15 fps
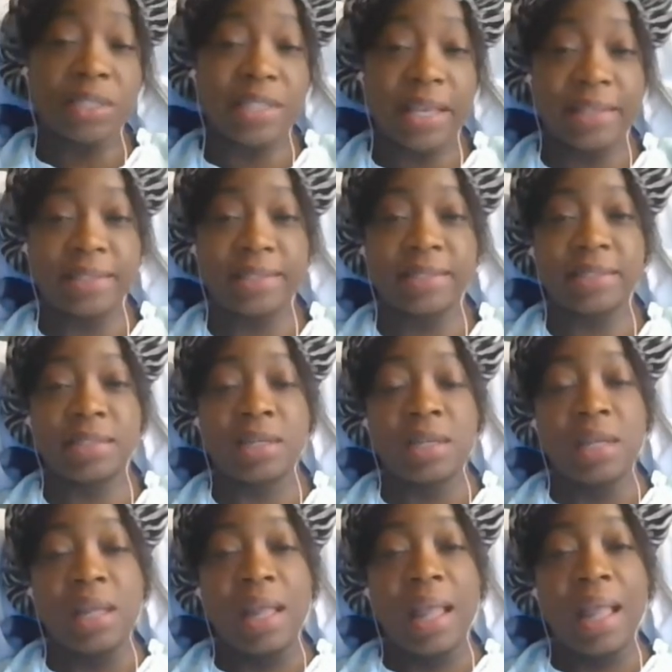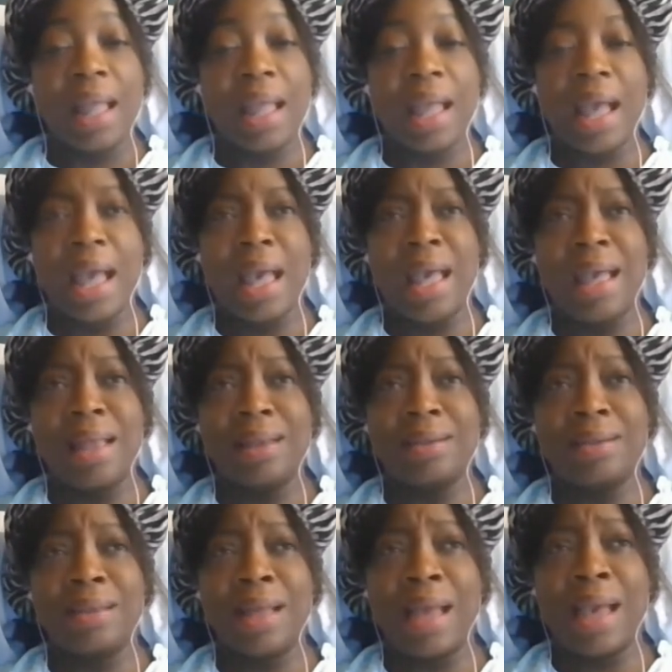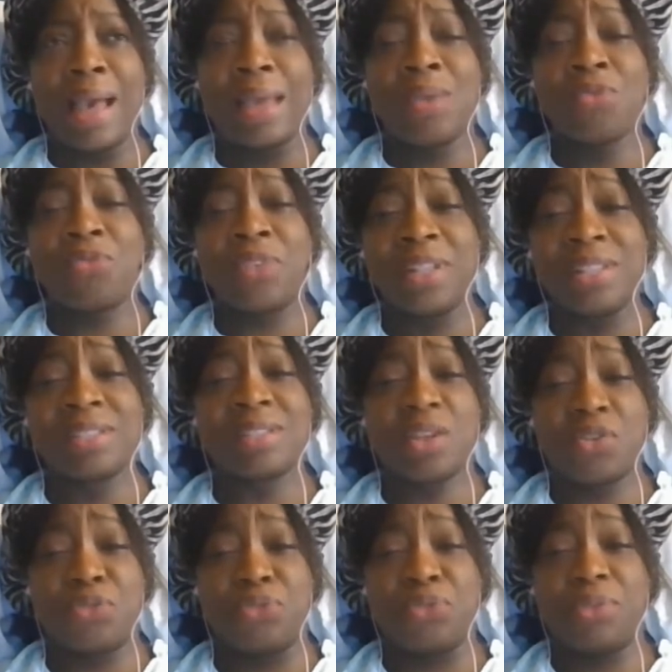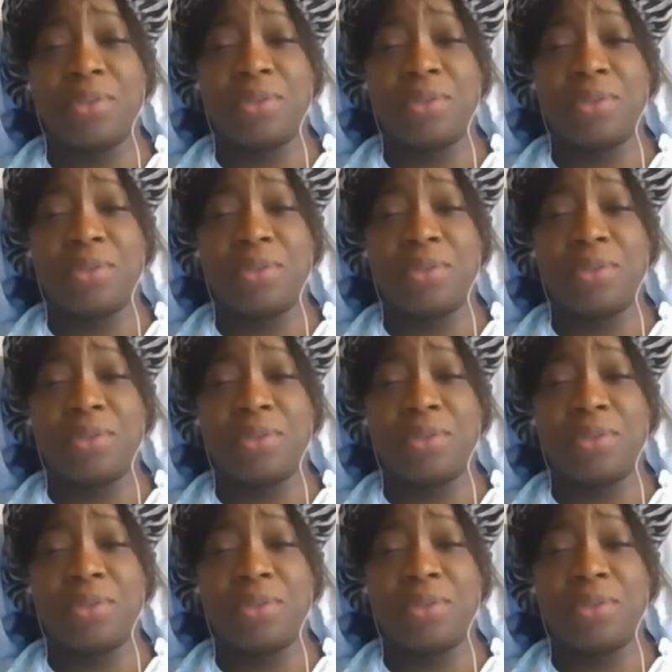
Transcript: test. And I don't fail stuff.